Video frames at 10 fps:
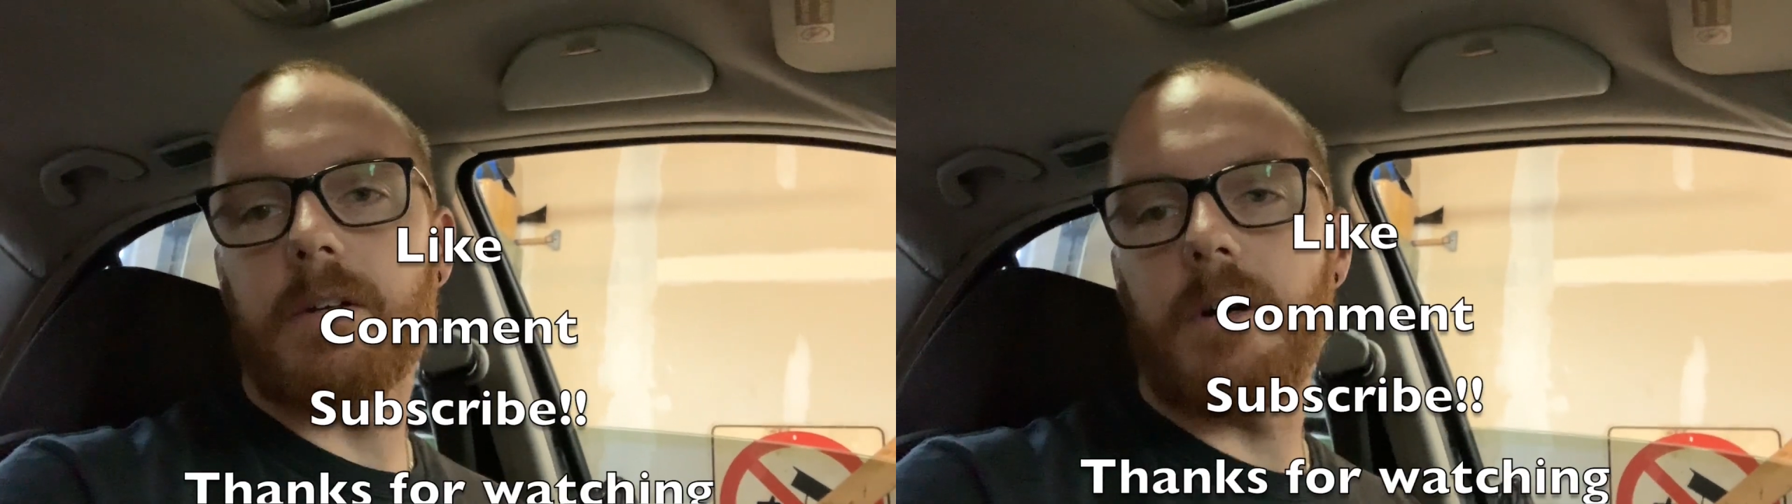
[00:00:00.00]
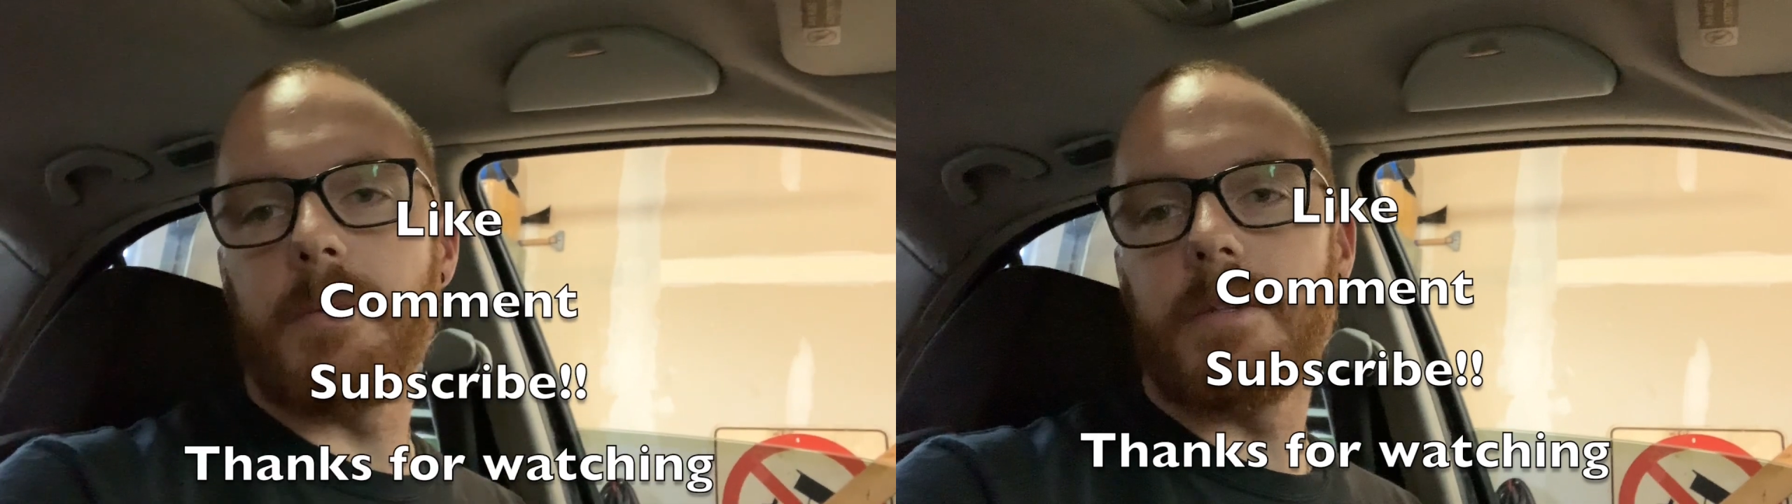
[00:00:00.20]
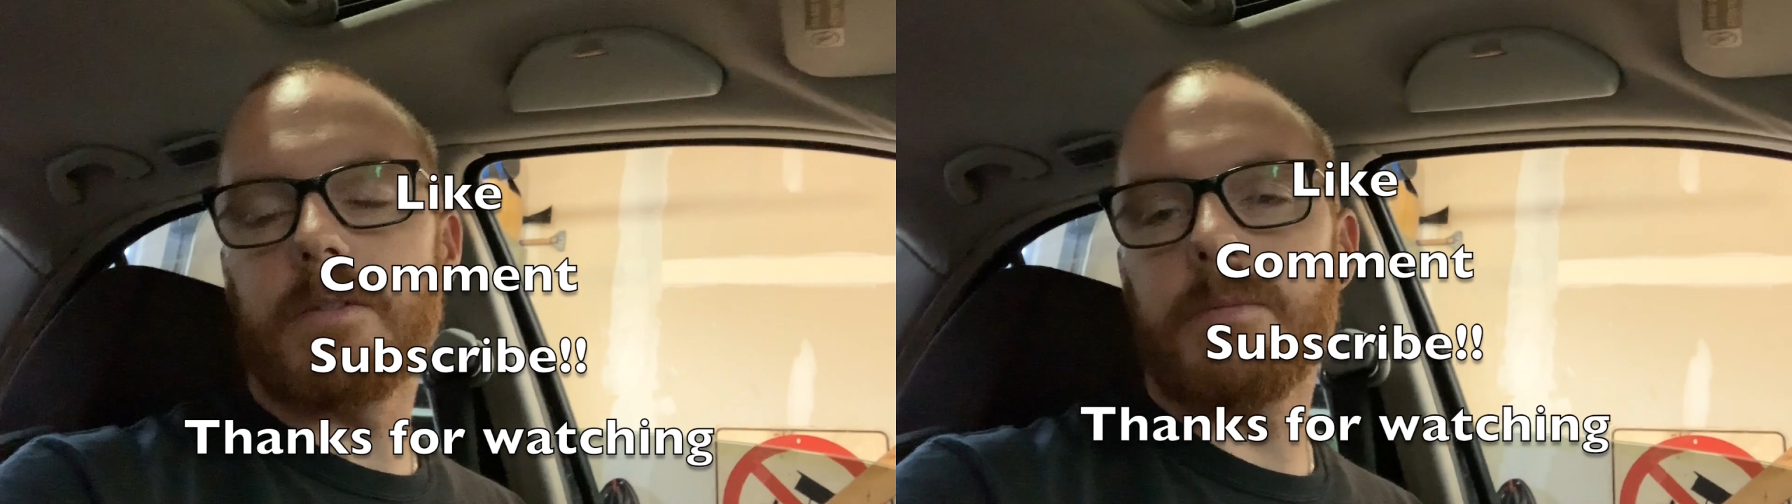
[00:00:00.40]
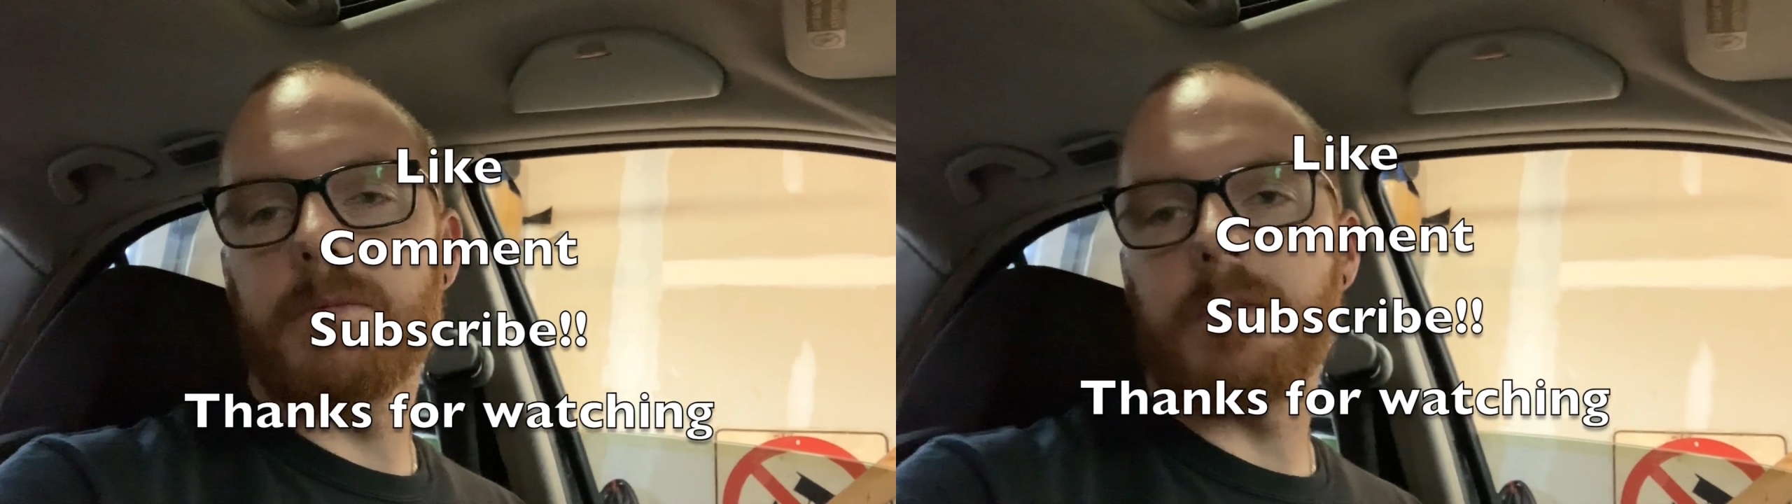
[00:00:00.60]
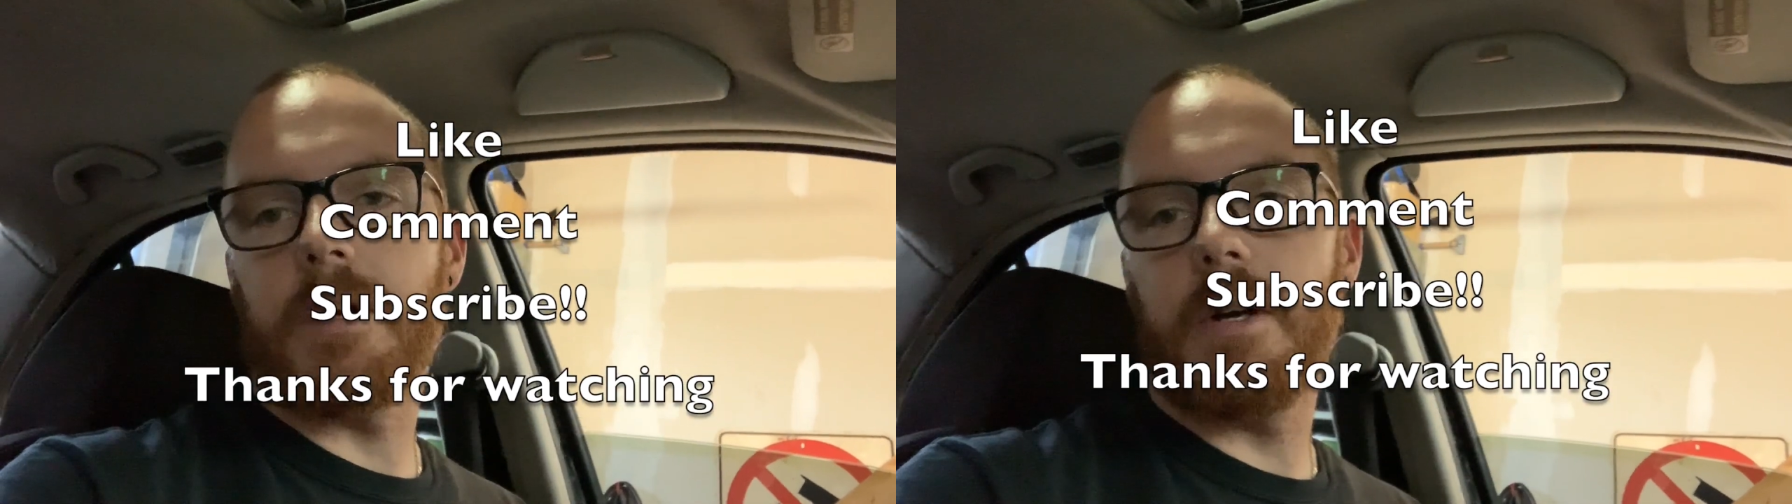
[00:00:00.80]
comment,
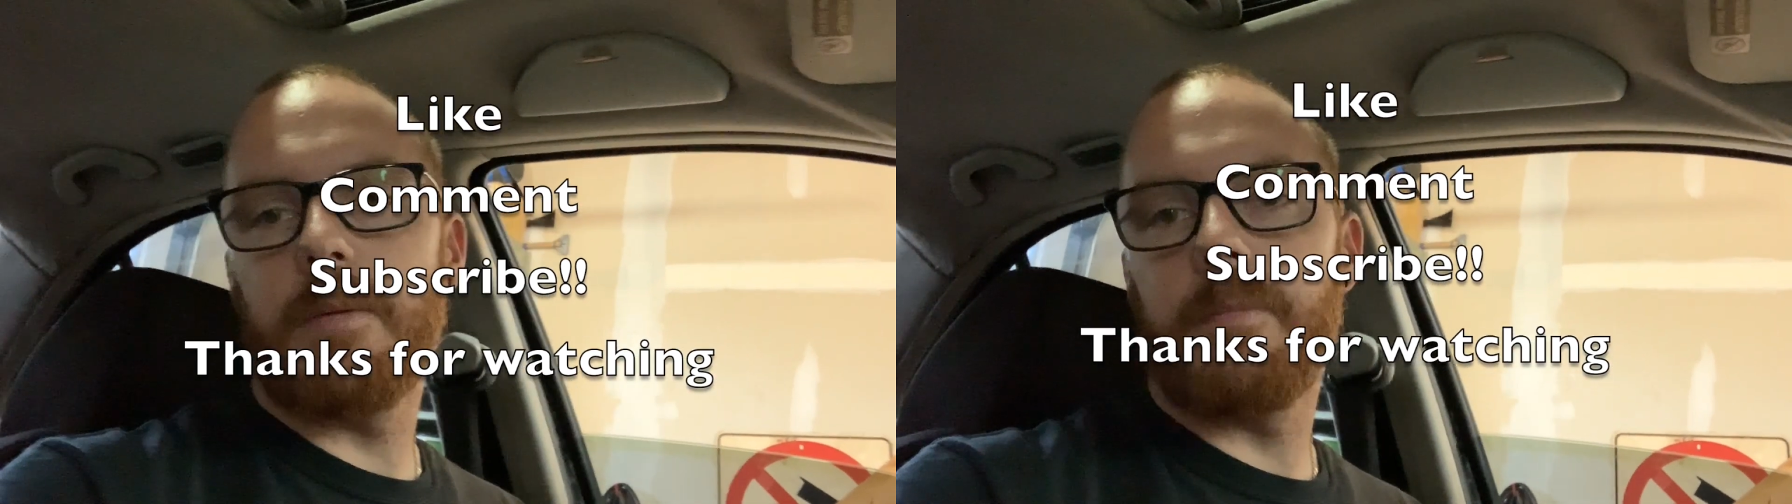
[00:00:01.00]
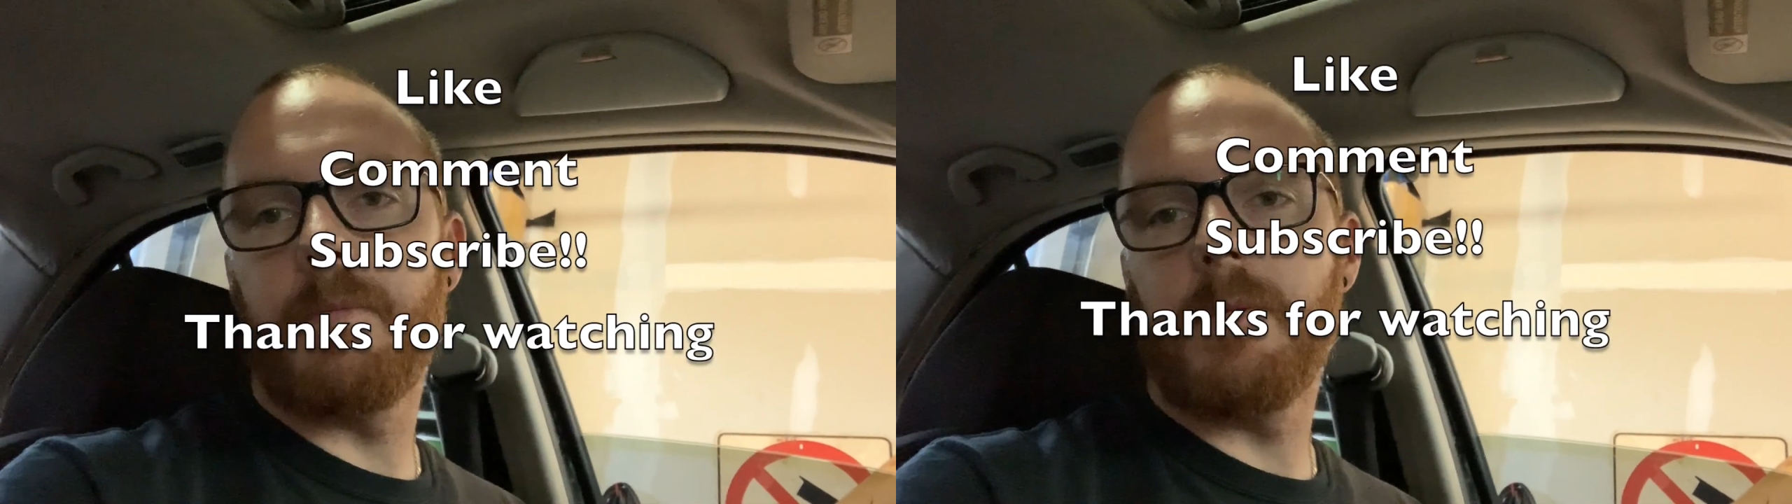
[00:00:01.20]
subscribe,